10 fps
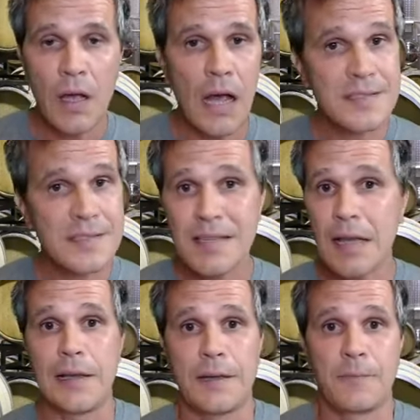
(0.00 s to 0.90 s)
Are uh,
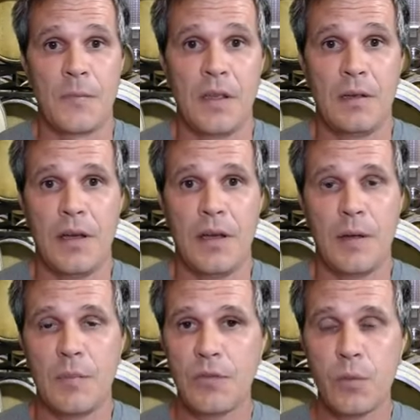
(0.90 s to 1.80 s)
settling.
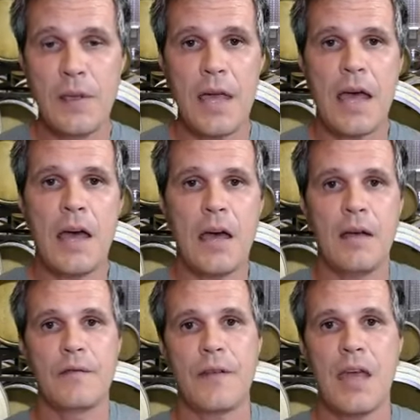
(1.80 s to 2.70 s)
Um, if we
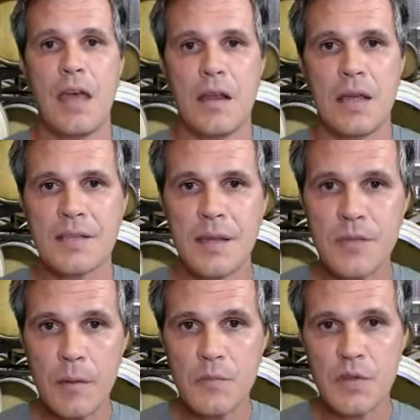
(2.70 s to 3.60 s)
have and and
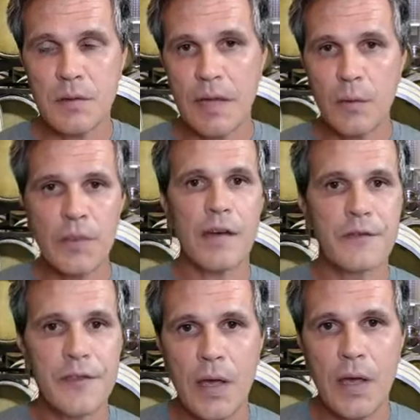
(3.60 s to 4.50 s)
sometimes like with our
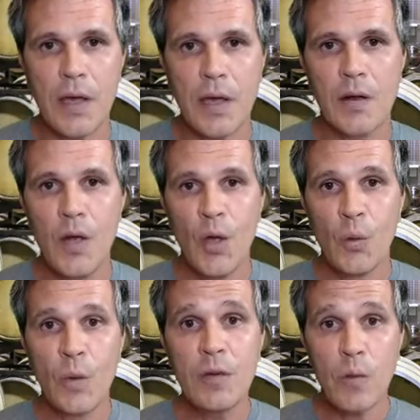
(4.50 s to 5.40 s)
v squared
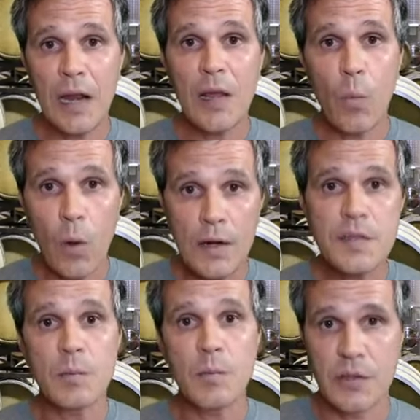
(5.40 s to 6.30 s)
we really want
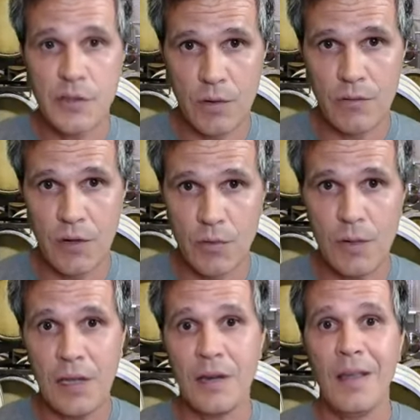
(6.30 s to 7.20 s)
to make sort of a
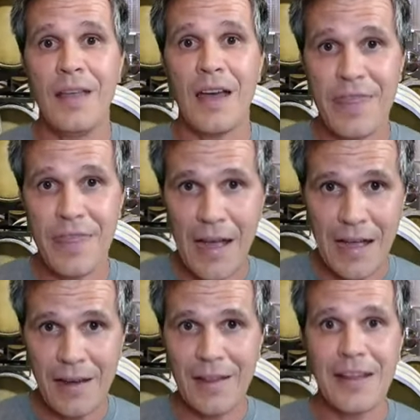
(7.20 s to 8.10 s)
green a
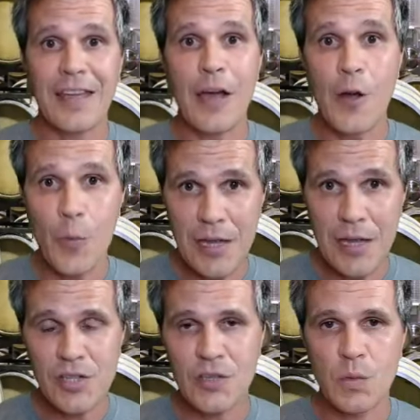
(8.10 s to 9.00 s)
thiolytic a
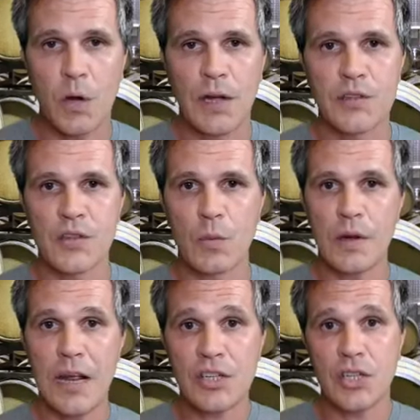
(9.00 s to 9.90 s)
herbaceous wine so we're
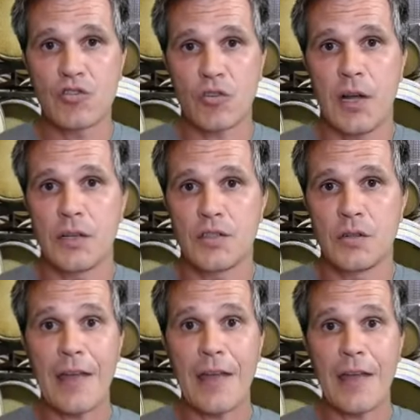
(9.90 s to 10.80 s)
actually trying to
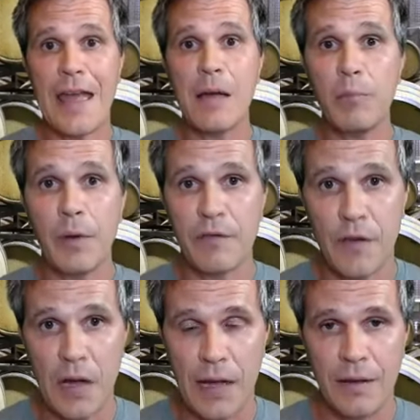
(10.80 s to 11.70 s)
sort of
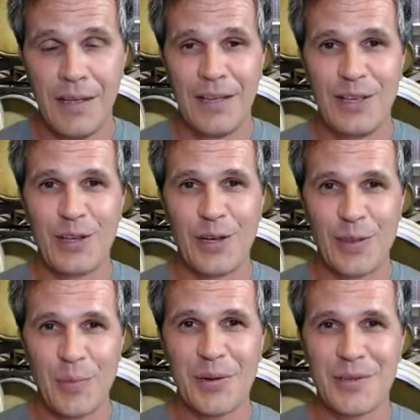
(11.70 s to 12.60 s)
amplify you know, the
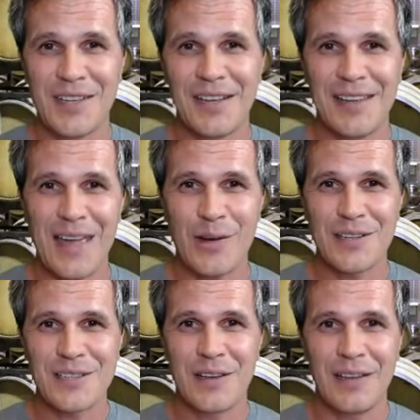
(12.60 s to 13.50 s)
pyrazinic
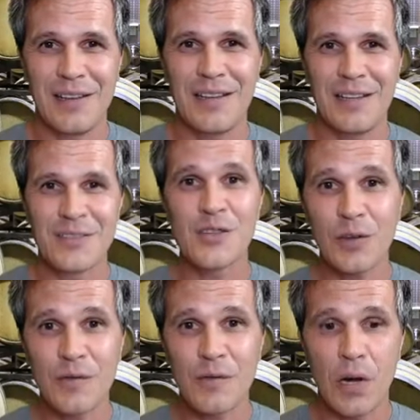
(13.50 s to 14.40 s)
character in, in
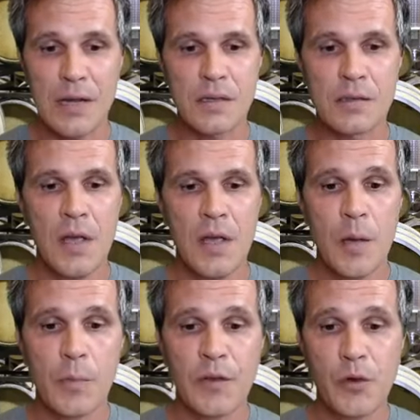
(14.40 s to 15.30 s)
certain varietals.
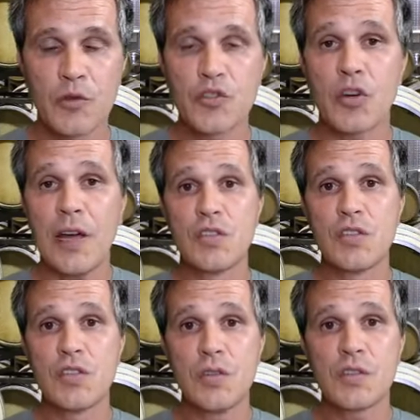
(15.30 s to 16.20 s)
But if you are trying to
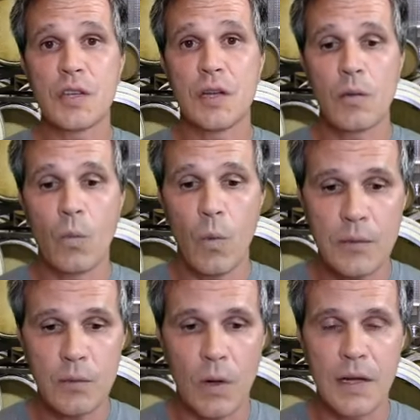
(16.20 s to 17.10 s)
reduce it in
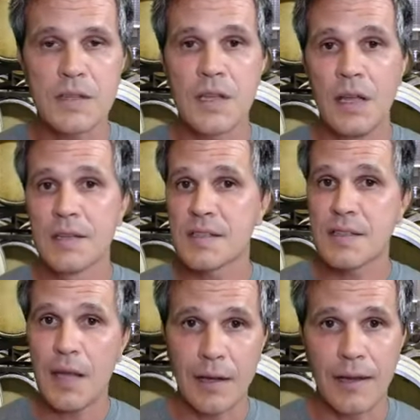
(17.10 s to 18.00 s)
white wines,
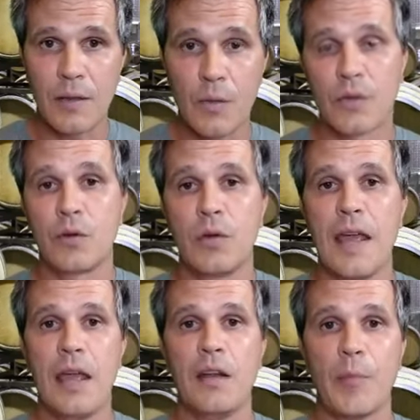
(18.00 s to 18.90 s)
settling through an
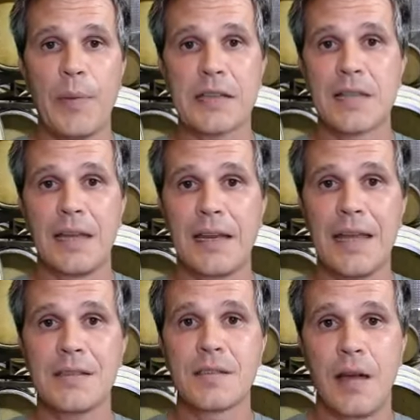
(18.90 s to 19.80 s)
aid of a pectolytic
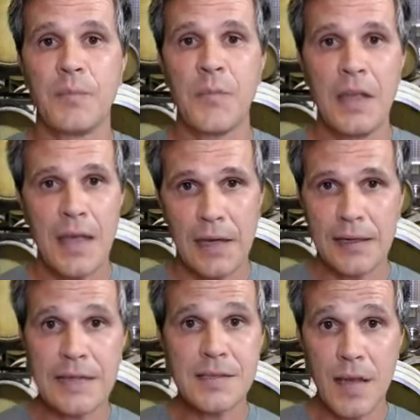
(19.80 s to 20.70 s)
enzyme. And an
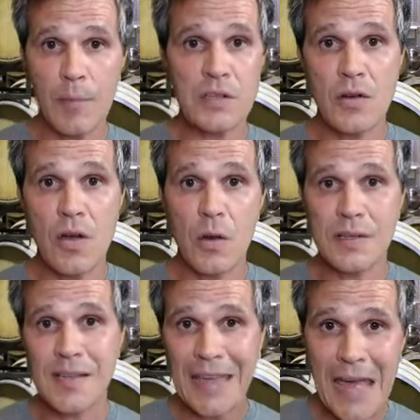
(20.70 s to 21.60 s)
enzyme, as you know,
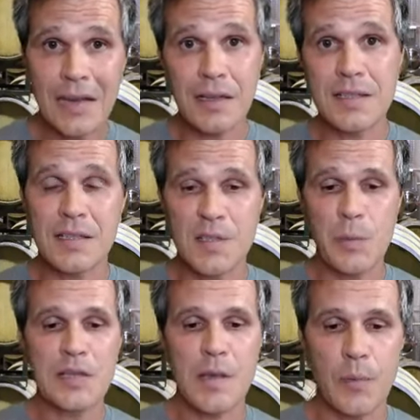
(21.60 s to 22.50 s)
is a catalyst that
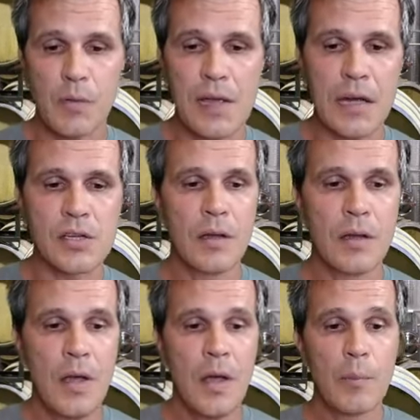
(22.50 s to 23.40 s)
speeds up a reaction.
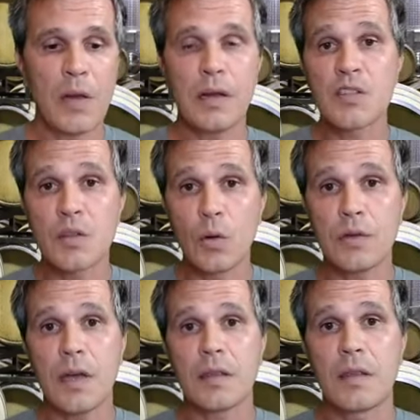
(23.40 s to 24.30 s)
But it is thought
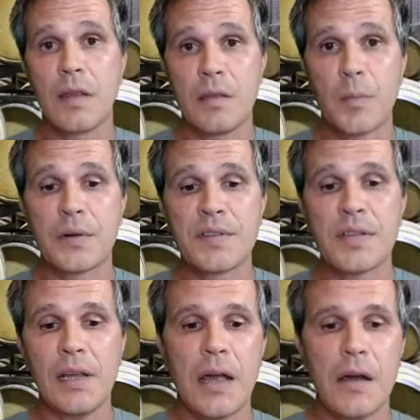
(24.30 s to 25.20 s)
that the, the
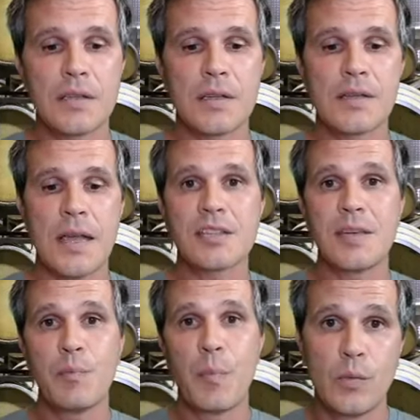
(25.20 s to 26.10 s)
pyrazinic characters
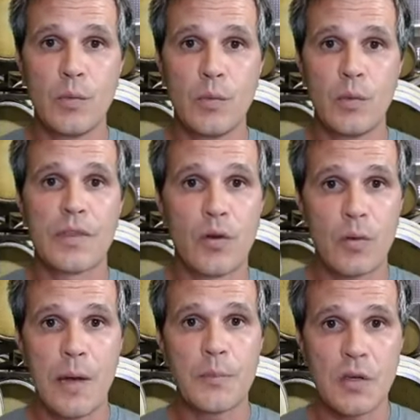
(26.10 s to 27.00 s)
actually bind with the
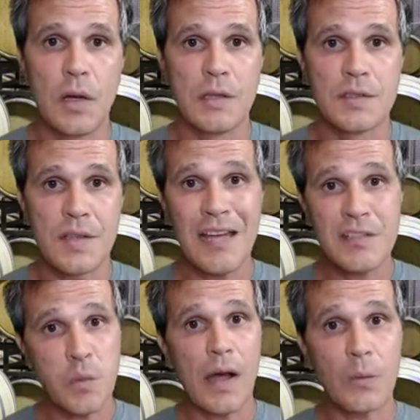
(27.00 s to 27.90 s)
grape solids, and
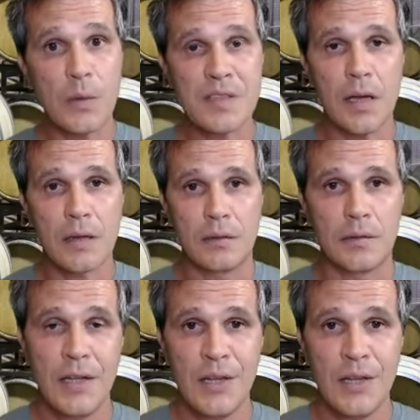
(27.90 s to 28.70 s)
that's why we settle.